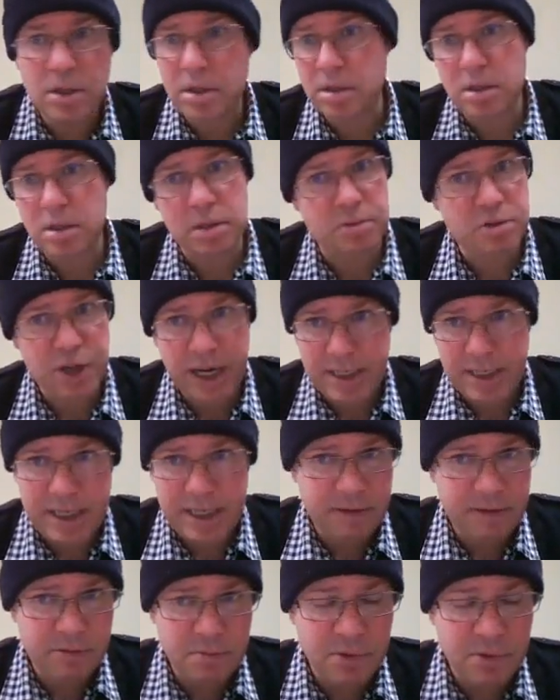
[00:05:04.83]
You can subtract
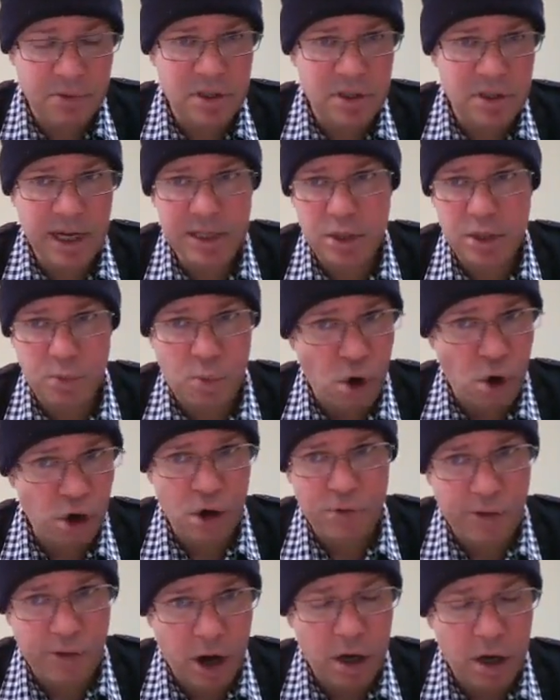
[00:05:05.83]
8 from both sides. You won't
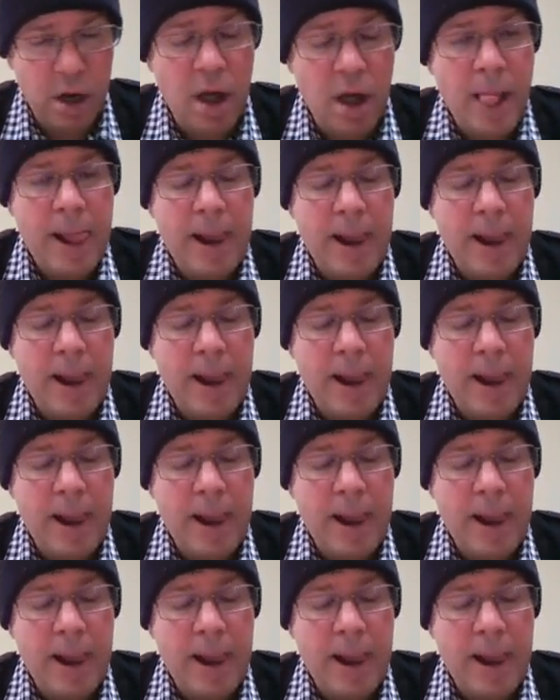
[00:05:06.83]
go wrong,